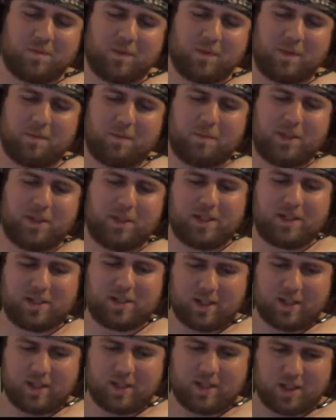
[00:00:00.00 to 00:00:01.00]
But
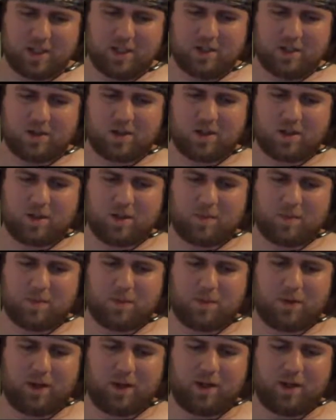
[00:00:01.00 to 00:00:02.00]
that's an interesting
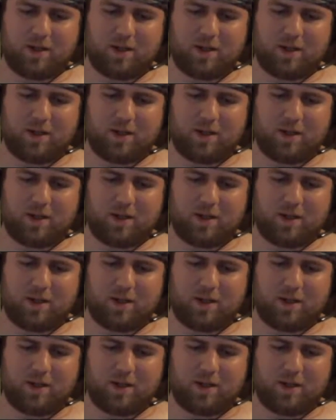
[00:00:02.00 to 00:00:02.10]
point,